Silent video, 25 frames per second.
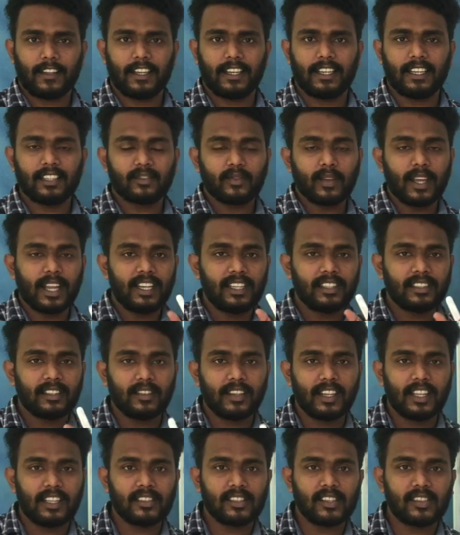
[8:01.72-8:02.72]
Indus Valley
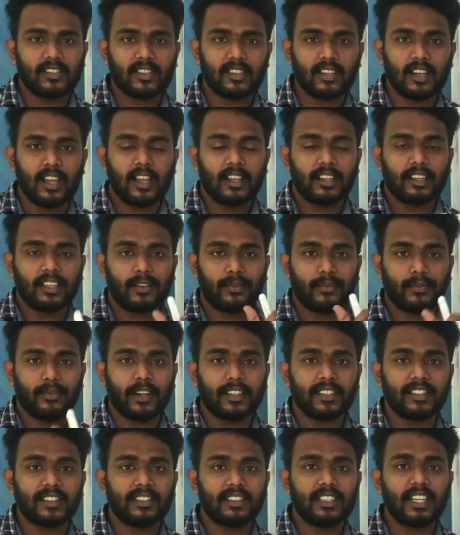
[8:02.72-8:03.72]
civilization, the
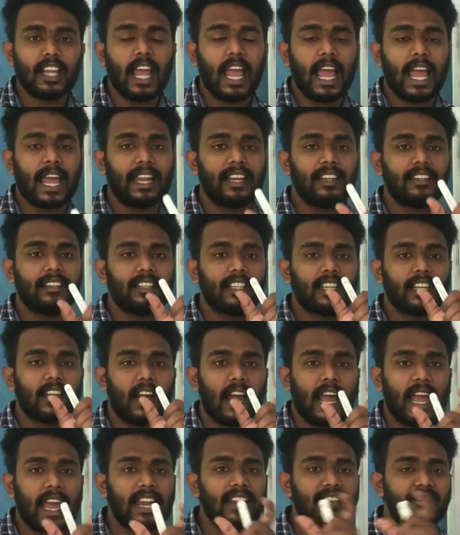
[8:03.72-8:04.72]
first and the
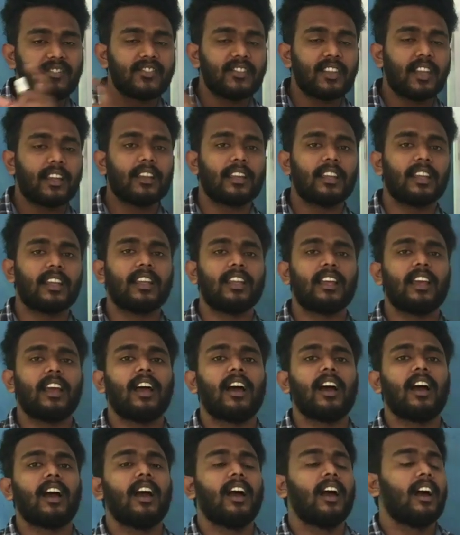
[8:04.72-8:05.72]
ancient
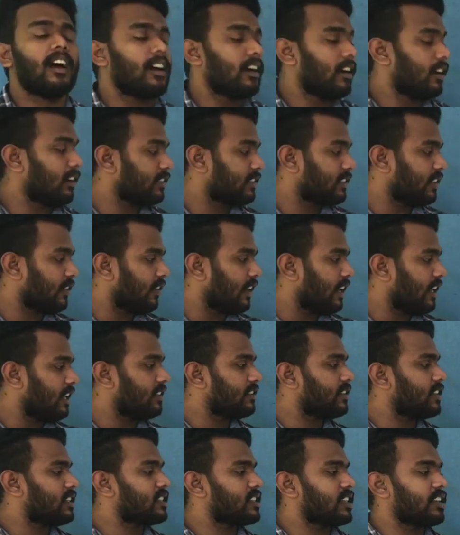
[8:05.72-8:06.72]

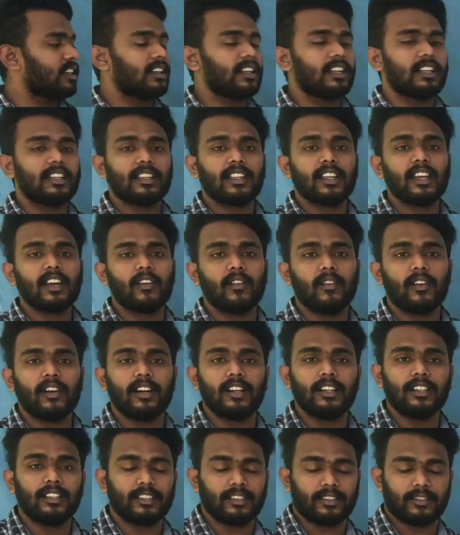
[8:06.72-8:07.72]
civilization in the
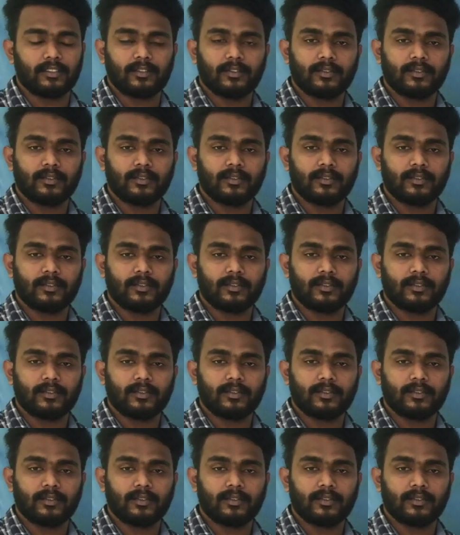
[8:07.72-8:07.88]
world.